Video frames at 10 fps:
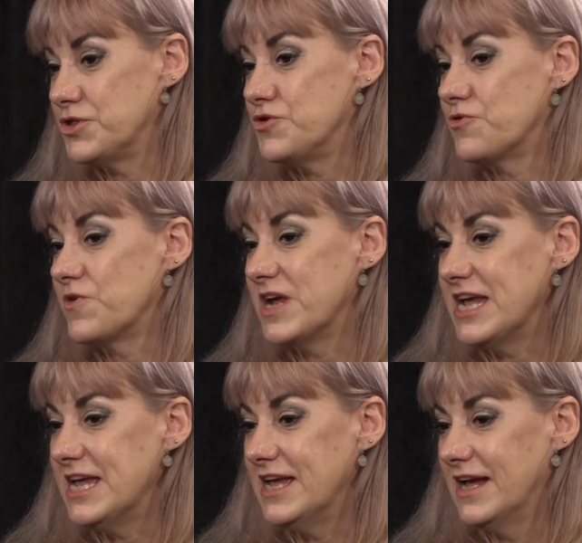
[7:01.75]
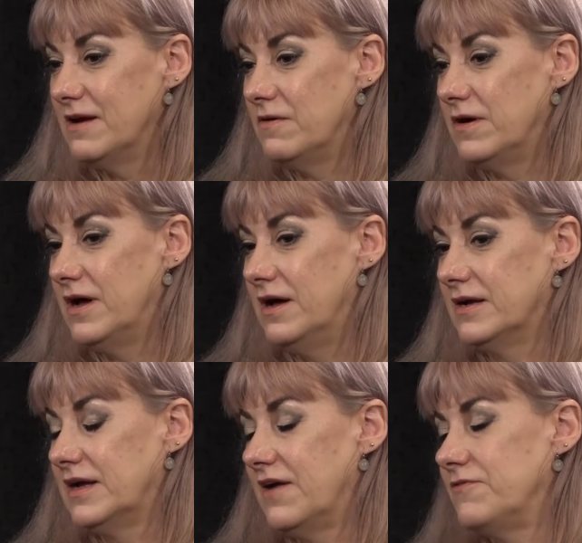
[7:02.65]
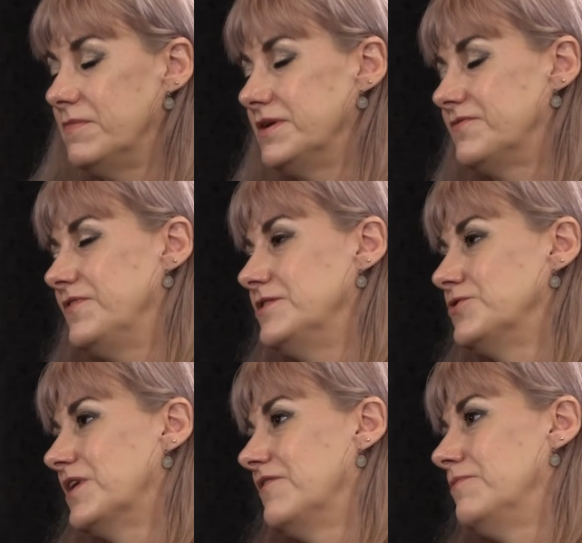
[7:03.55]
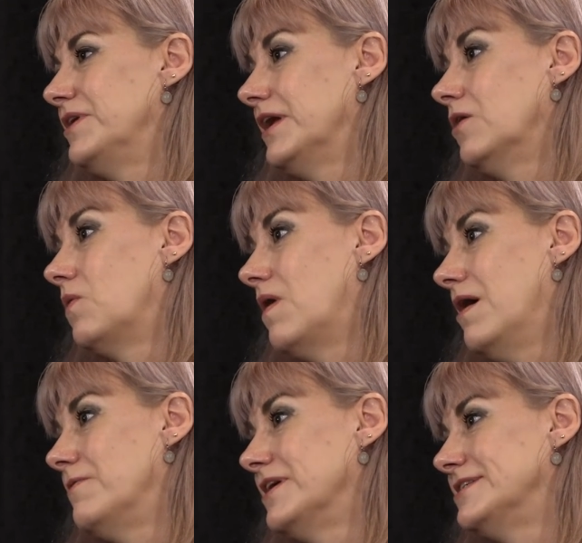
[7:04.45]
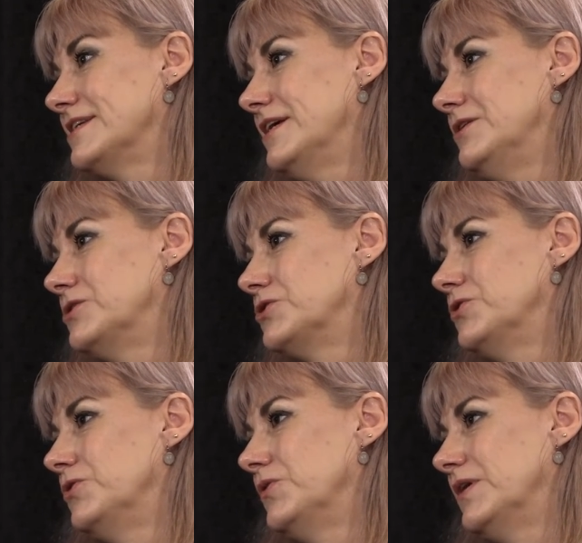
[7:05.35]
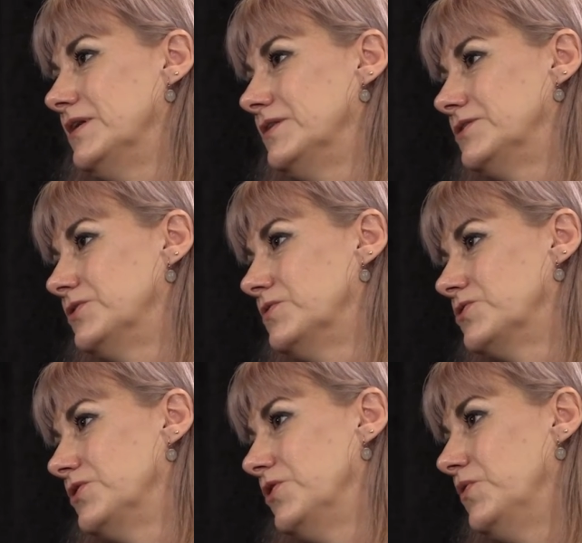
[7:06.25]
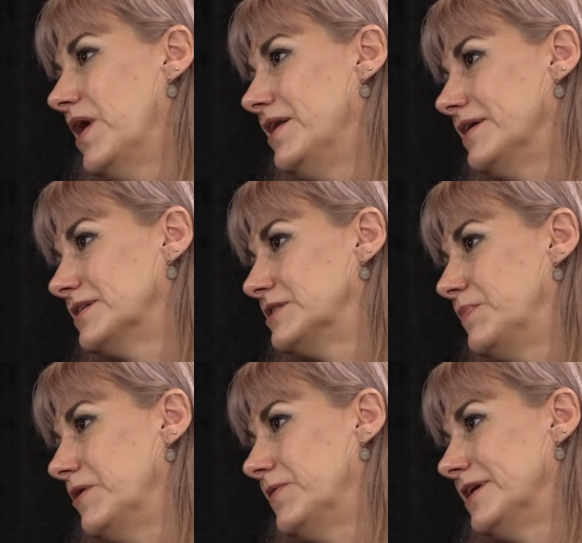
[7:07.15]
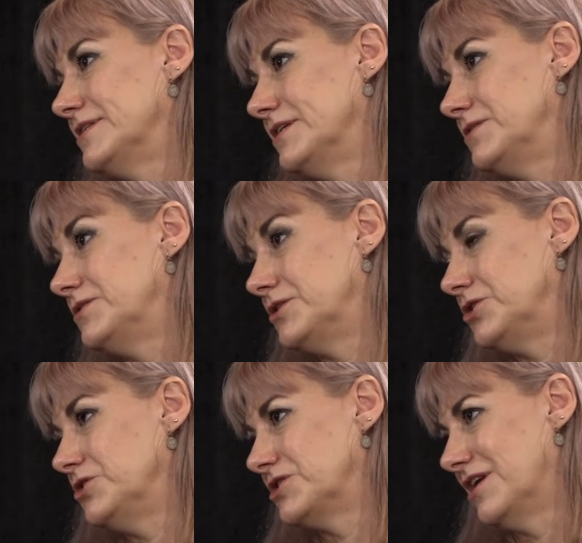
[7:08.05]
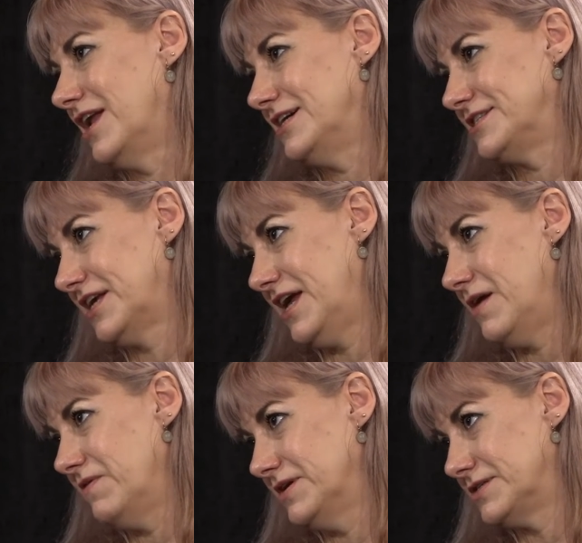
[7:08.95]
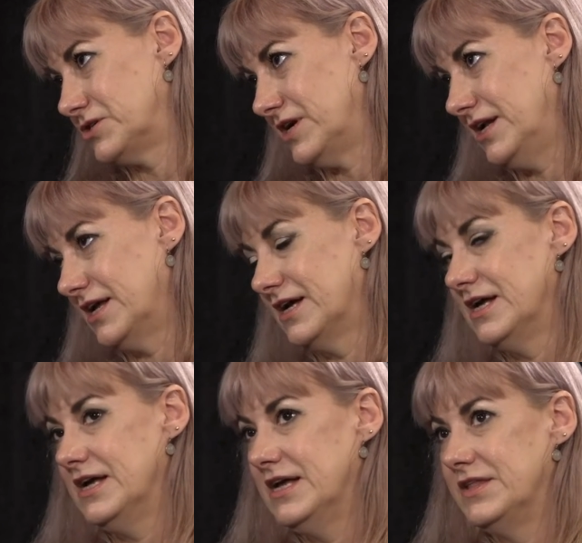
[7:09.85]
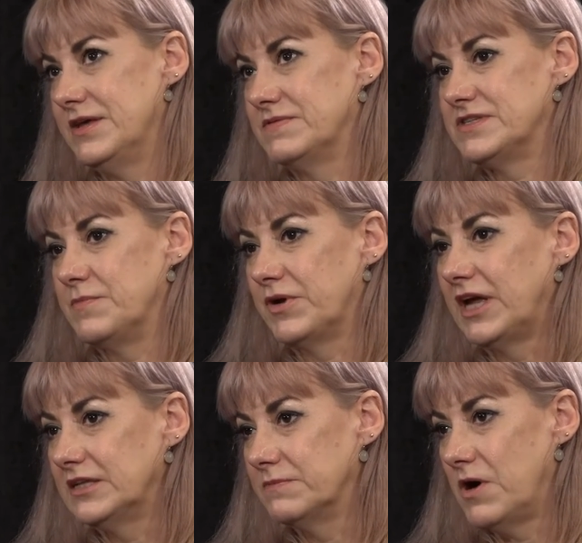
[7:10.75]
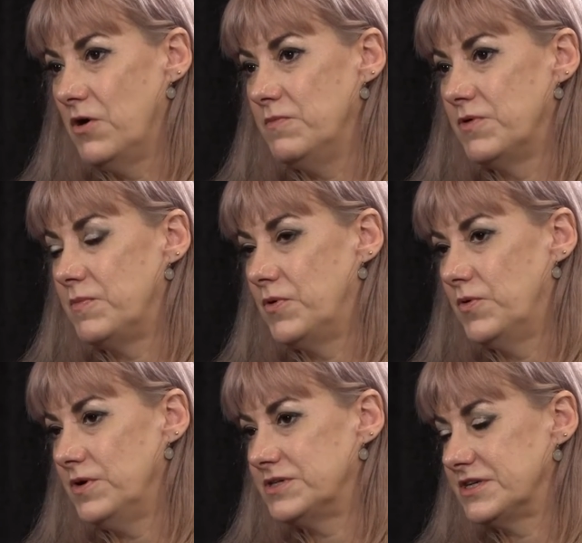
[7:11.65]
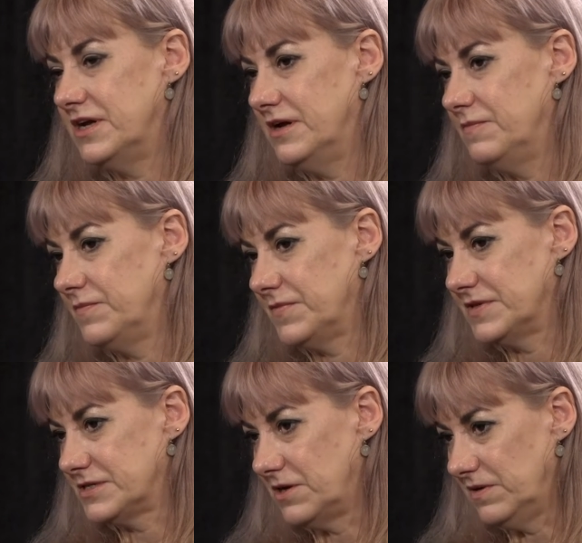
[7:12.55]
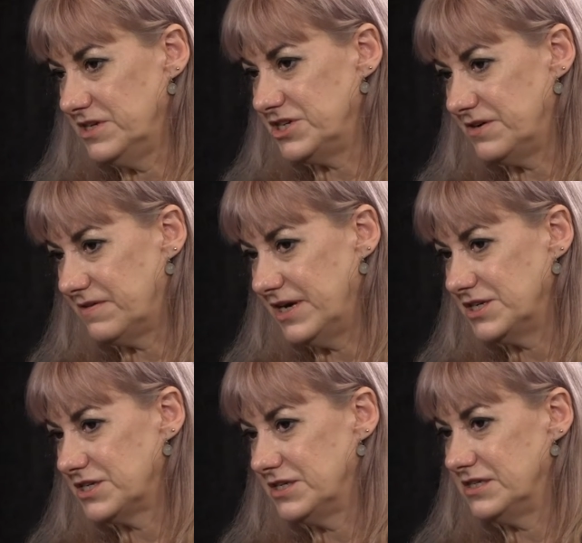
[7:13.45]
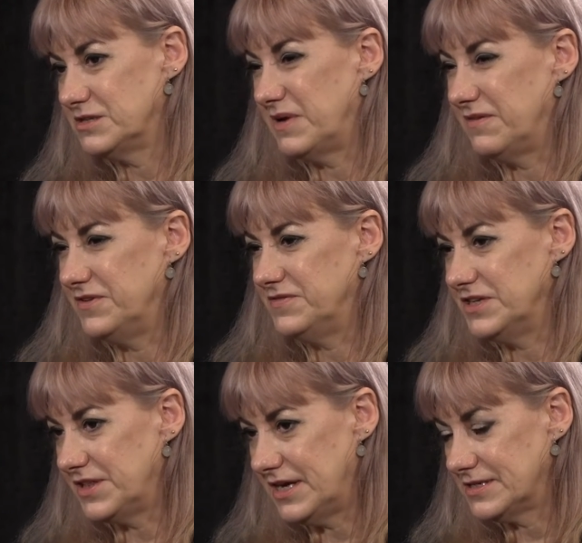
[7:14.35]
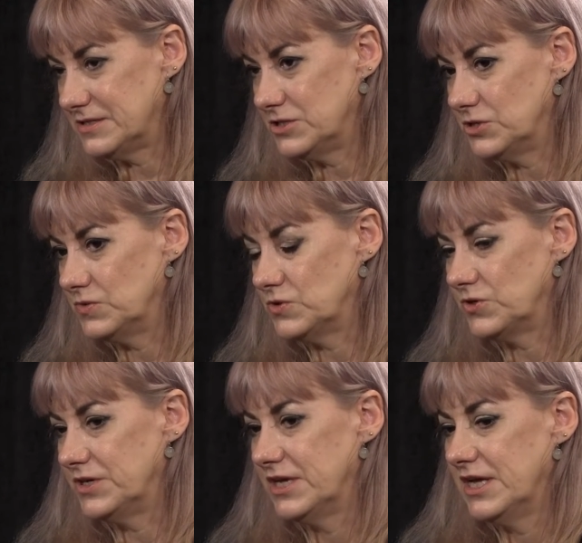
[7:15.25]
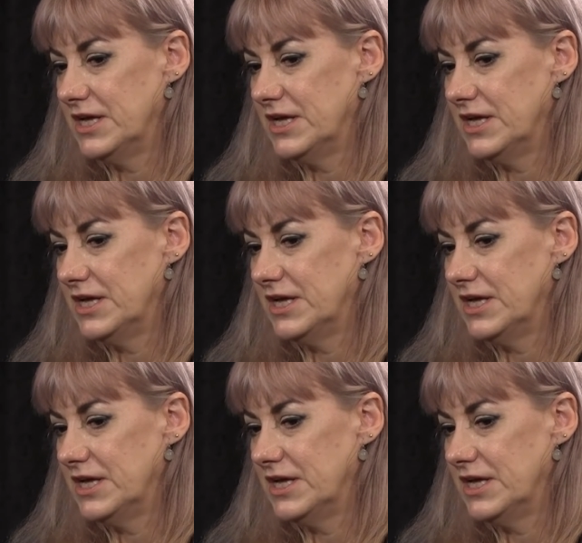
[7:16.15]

three uh, government, federal government inquiries into children who had experienced institutionalised care in Australia. There was the Bringing Them Home report, um, the Stolen Generations, about 50,000 children.